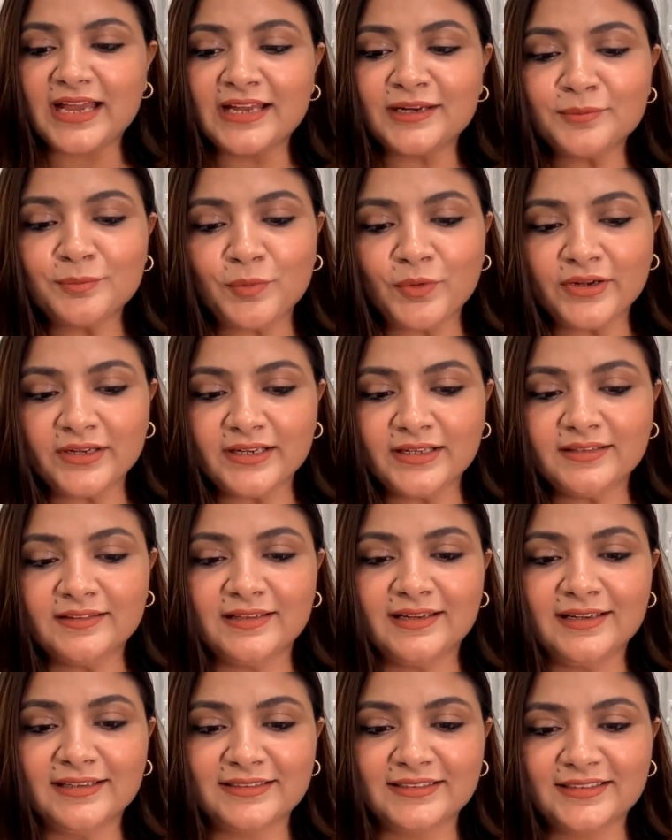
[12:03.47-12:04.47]
At a point
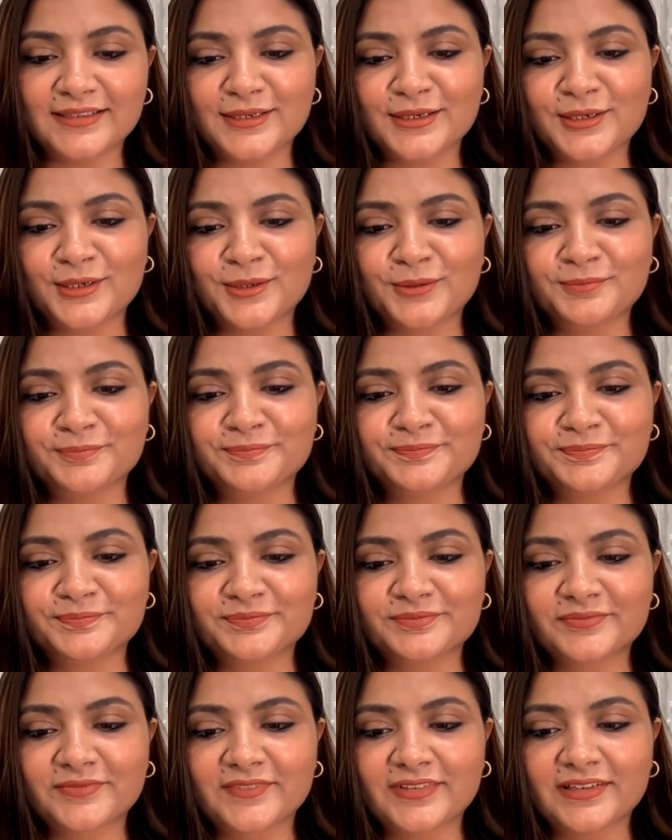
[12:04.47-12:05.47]
like that,
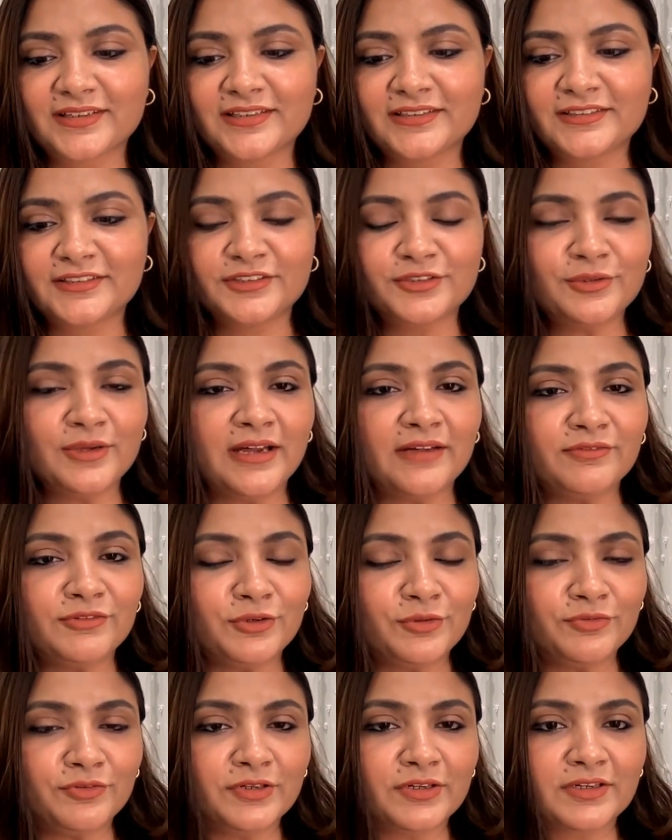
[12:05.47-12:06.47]
did you have
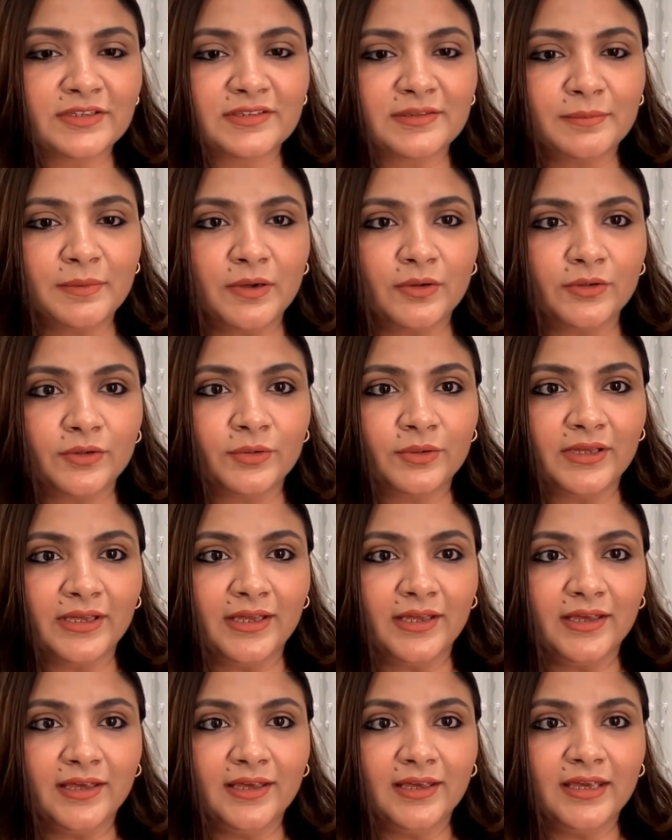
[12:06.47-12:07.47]
your fears about,
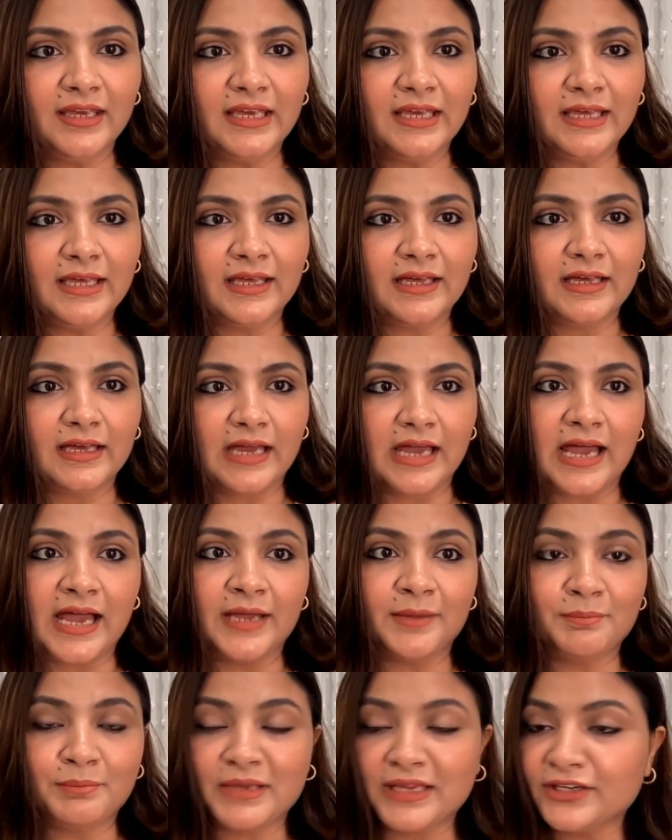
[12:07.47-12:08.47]
okay,
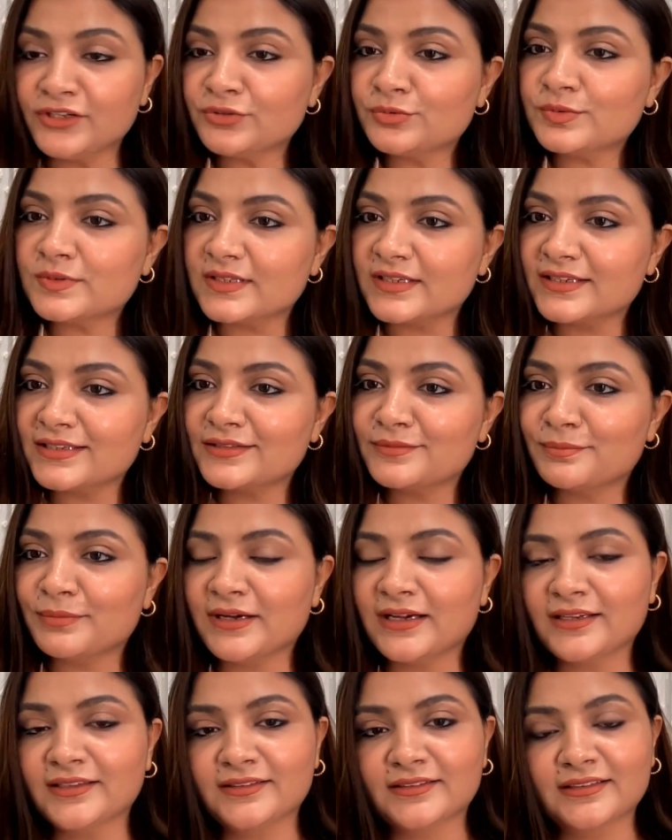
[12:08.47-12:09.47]
I may do this,
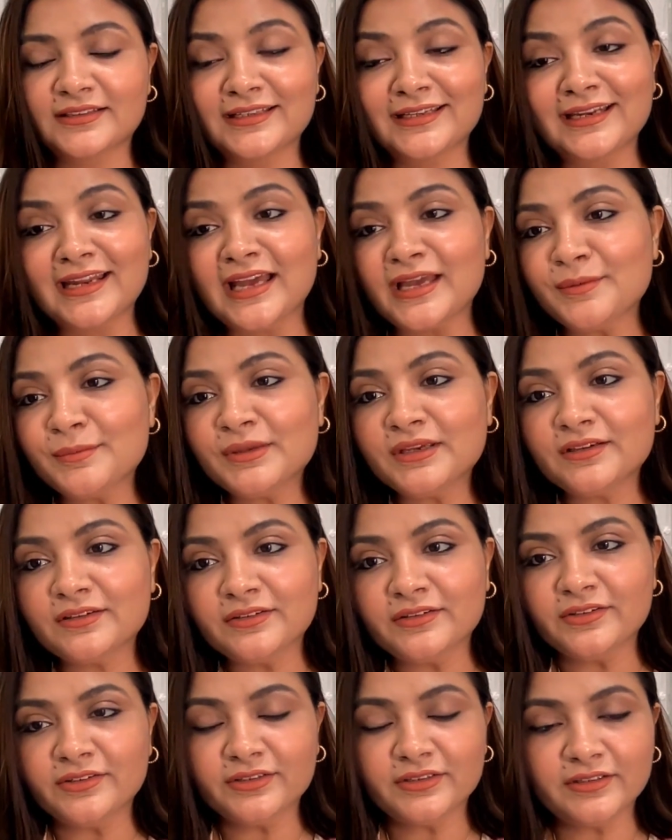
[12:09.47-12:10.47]
but can I make
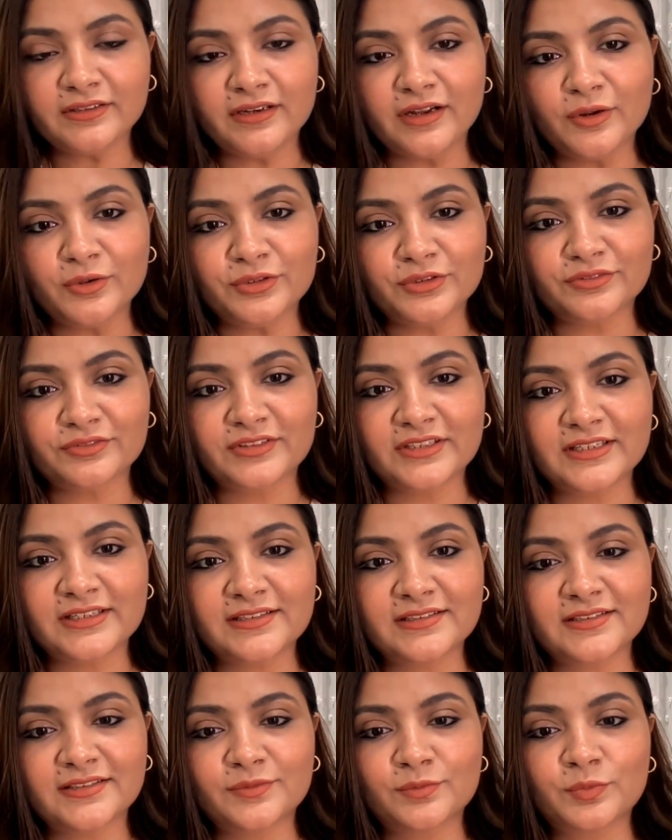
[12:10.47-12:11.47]
a career out of
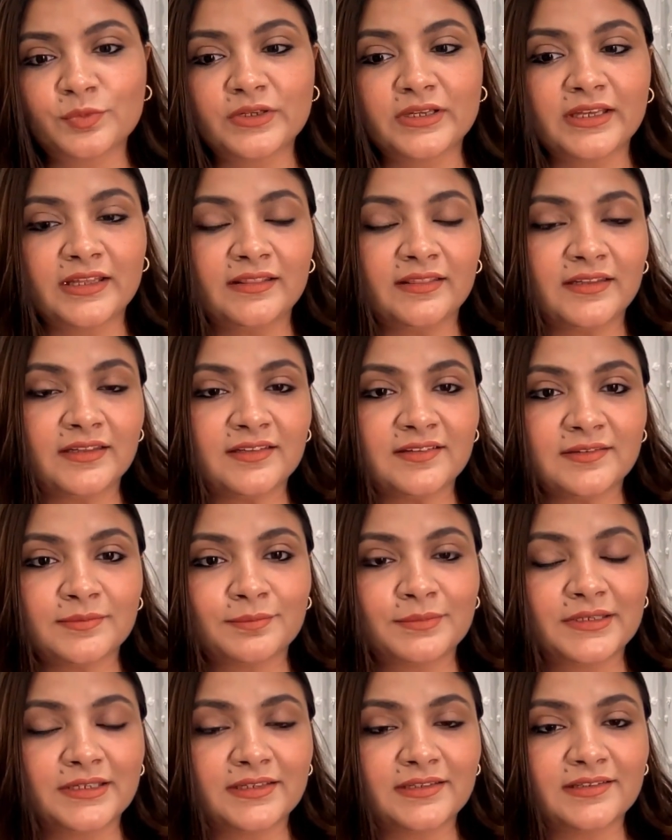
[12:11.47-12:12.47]
this? Can this
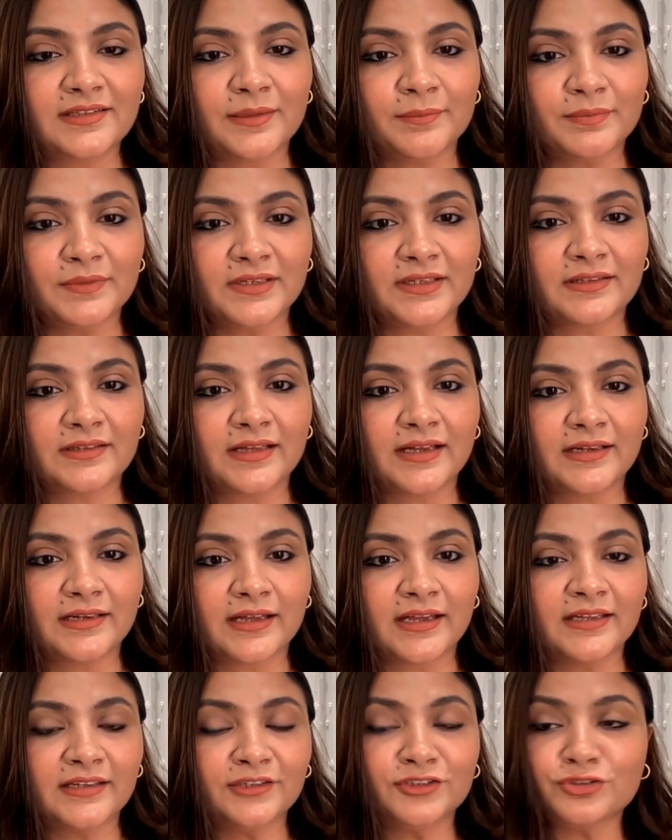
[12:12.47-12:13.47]
be something
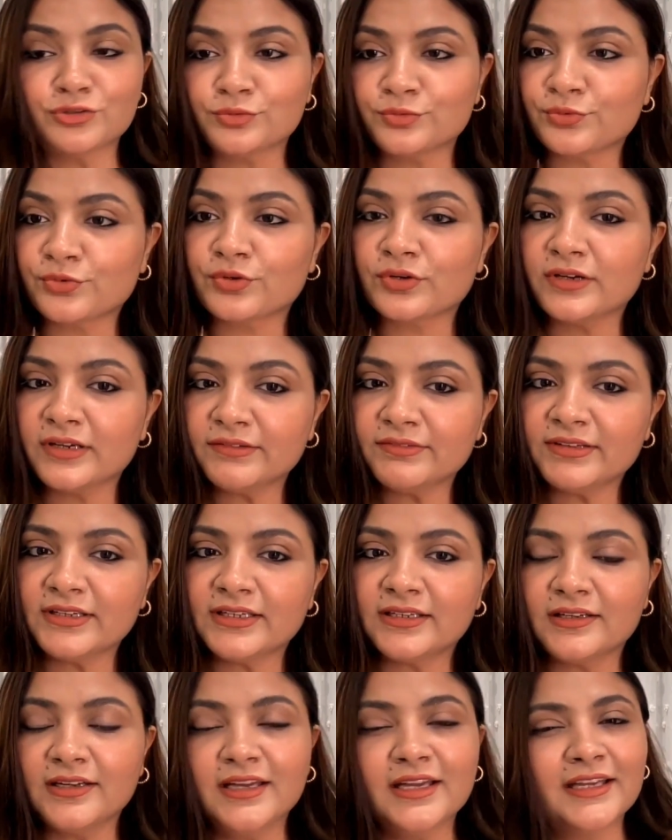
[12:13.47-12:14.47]
that I can do for a
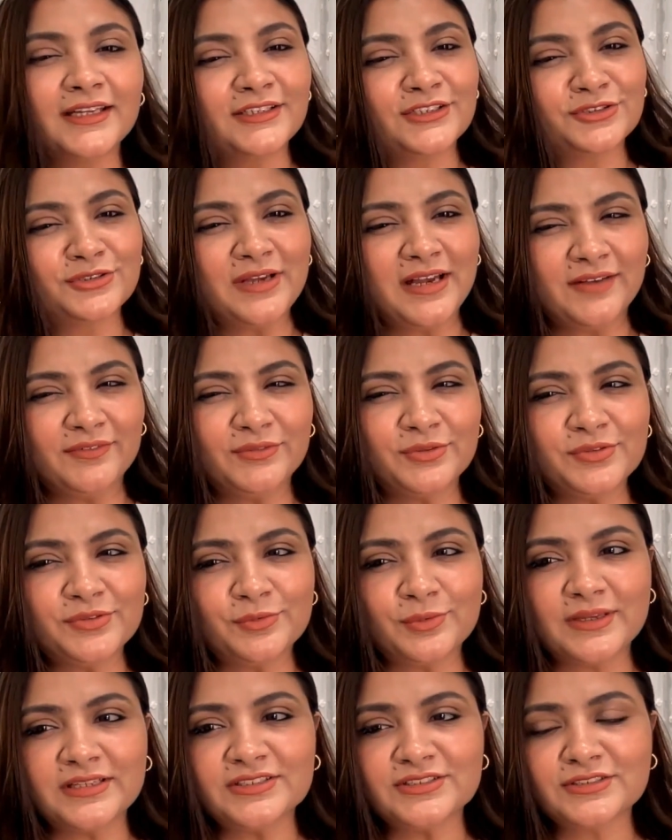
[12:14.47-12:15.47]
living? Did you have
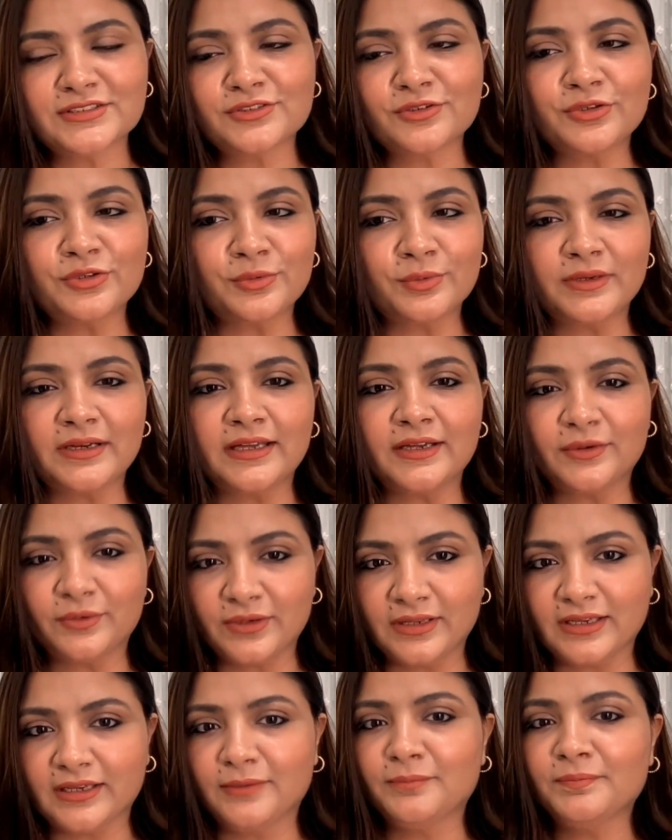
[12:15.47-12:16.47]
those questions, or you were like,
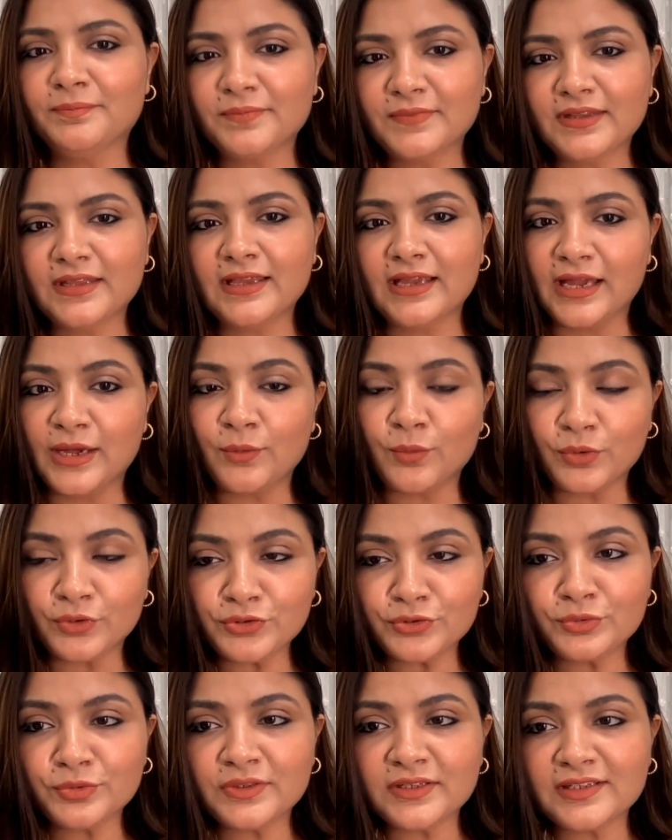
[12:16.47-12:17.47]
okay, I
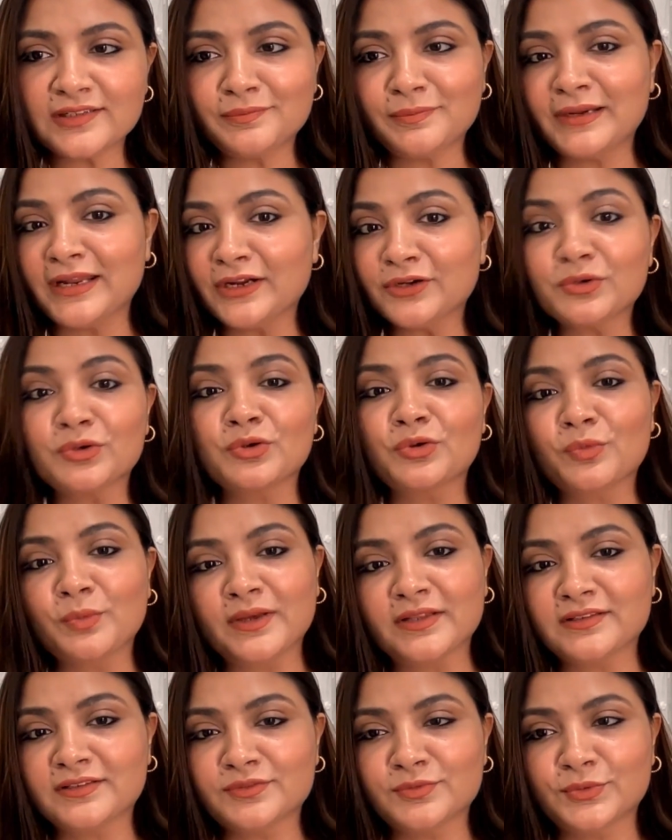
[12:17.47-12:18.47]
want to do this, but I don't know
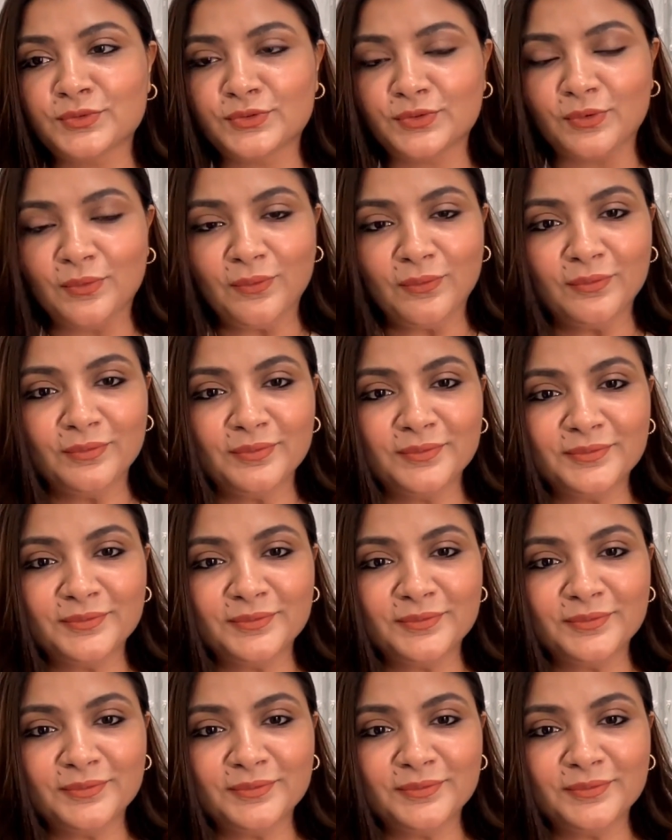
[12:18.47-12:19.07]
where this would go?